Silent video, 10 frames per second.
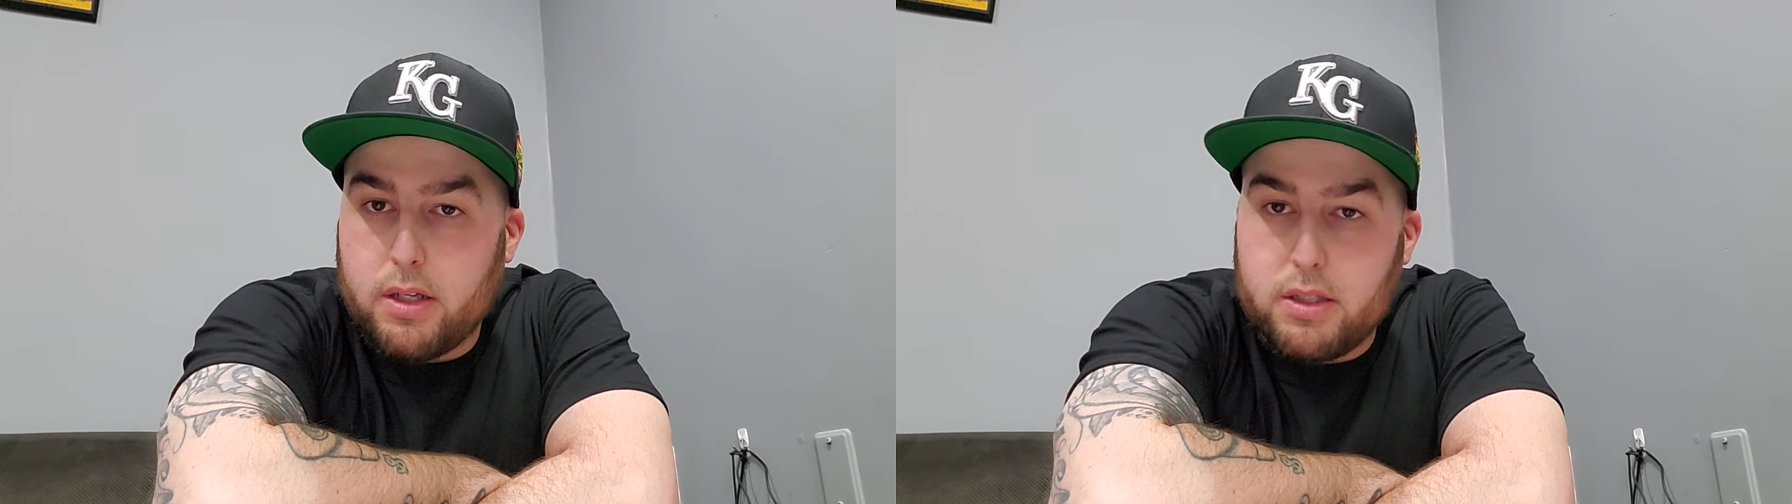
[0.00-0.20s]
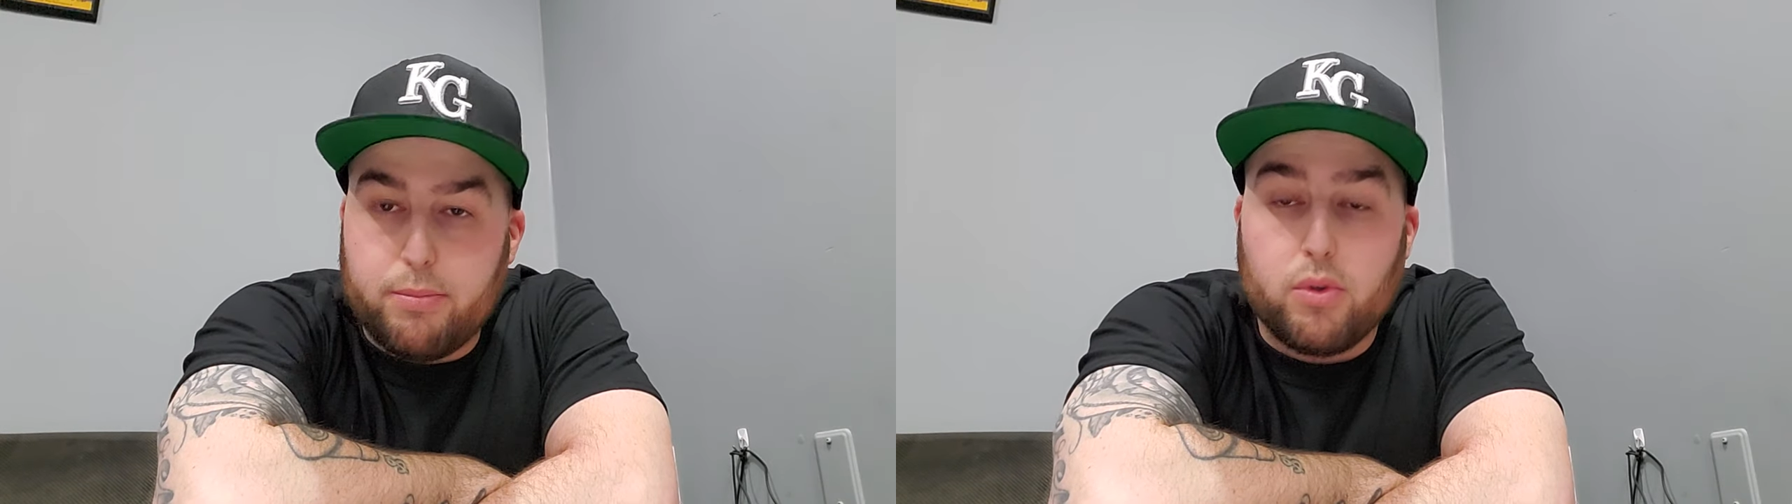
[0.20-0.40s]

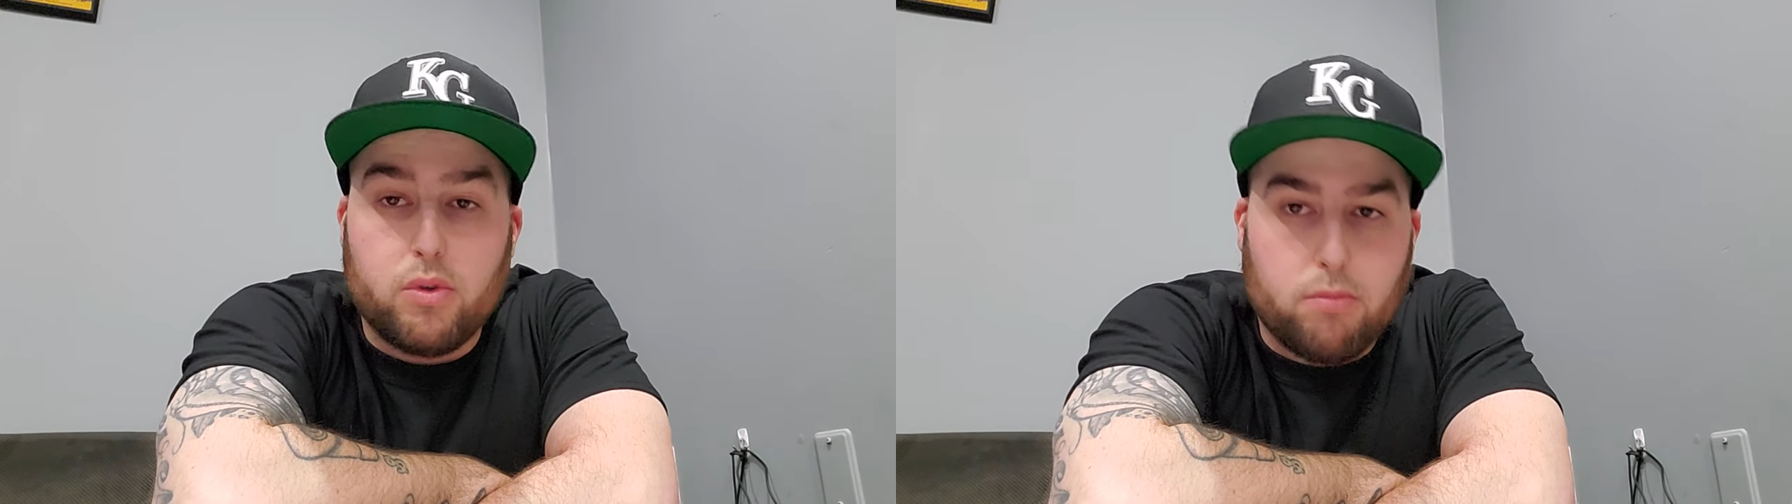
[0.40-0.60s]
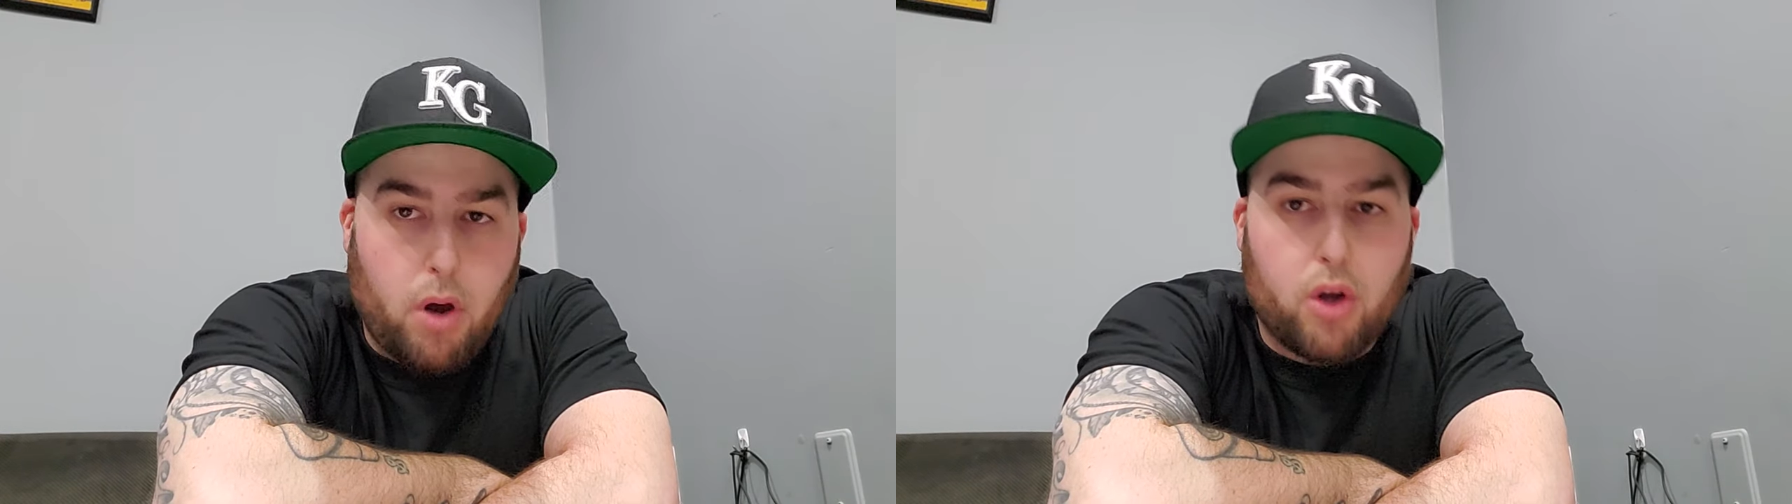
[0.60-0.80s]

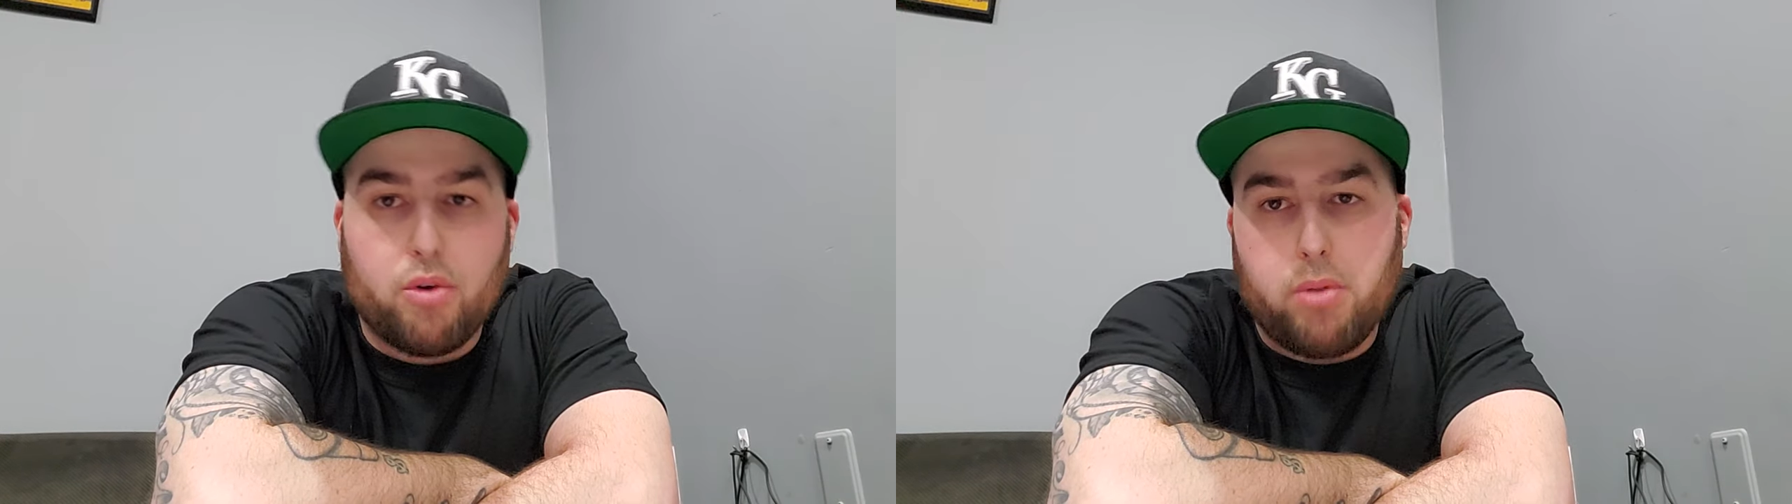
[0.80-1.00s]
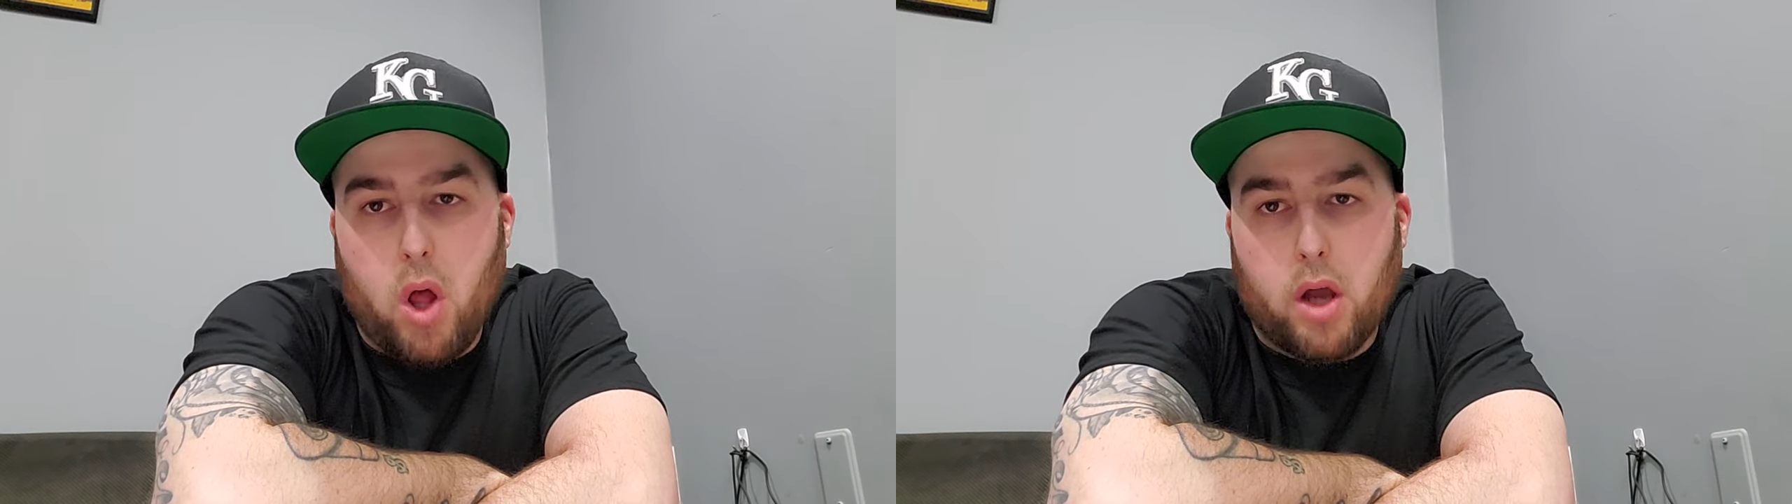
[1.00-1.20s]
spoon mono
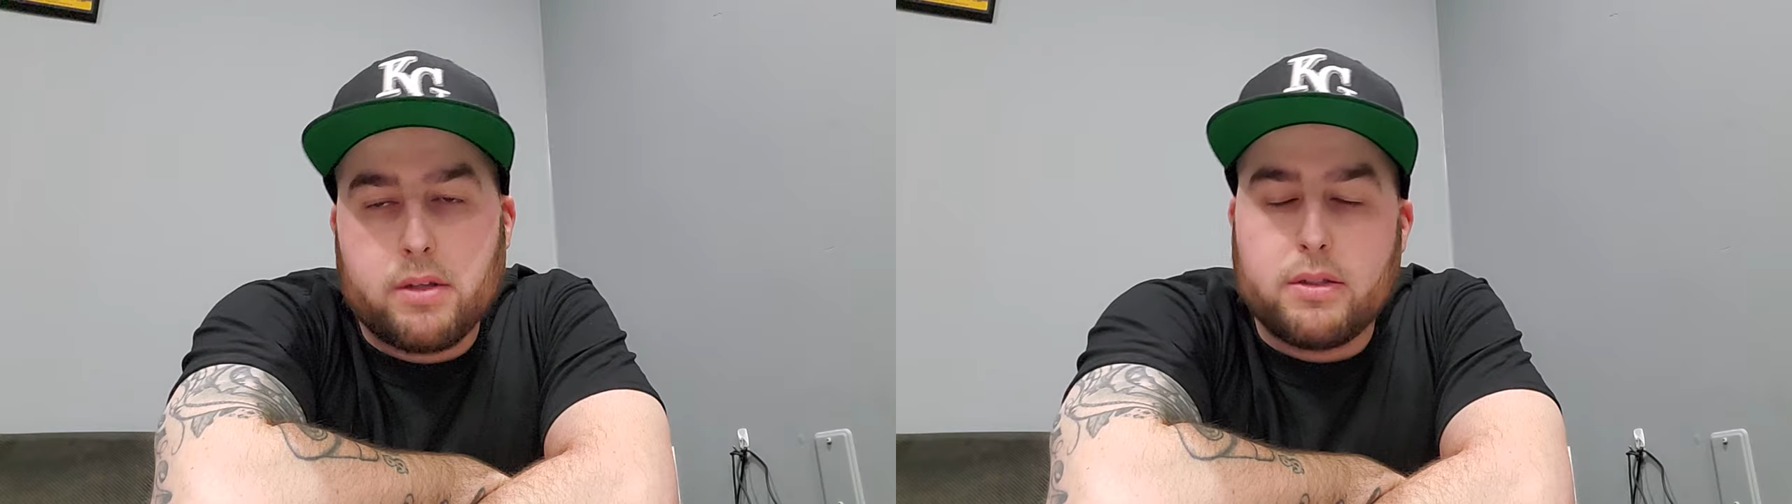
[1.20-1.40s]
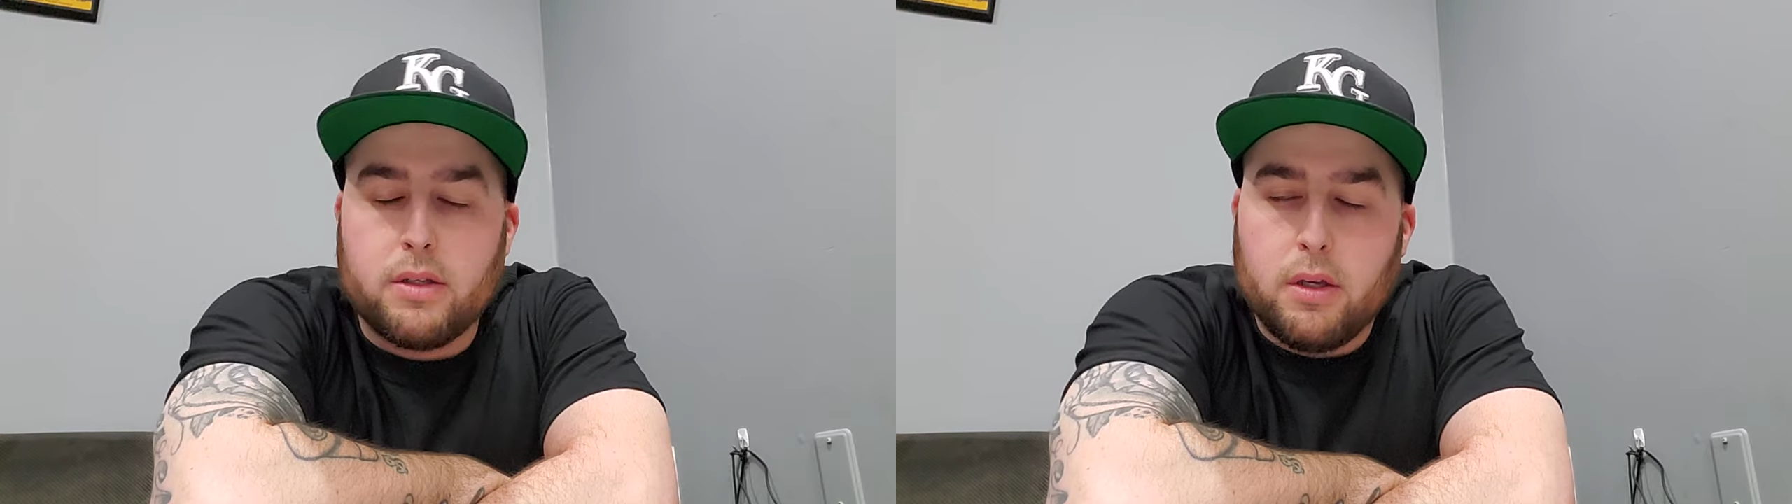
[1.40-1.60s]

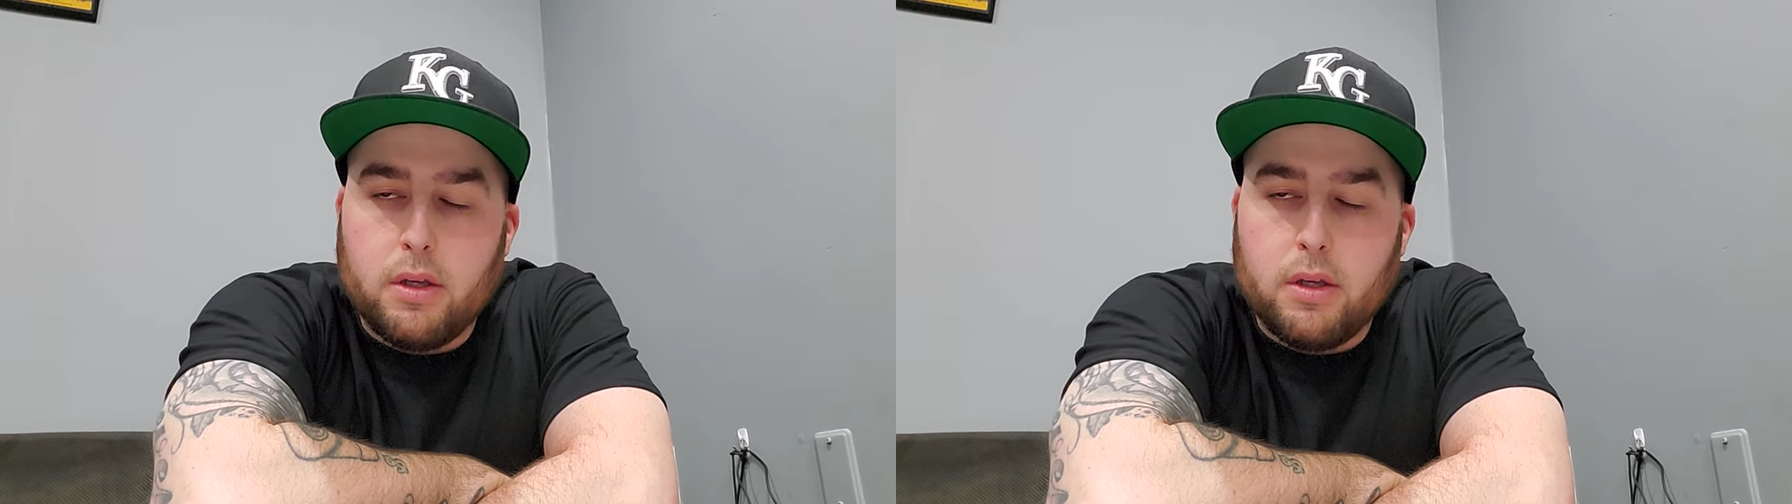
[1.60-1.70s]
blocks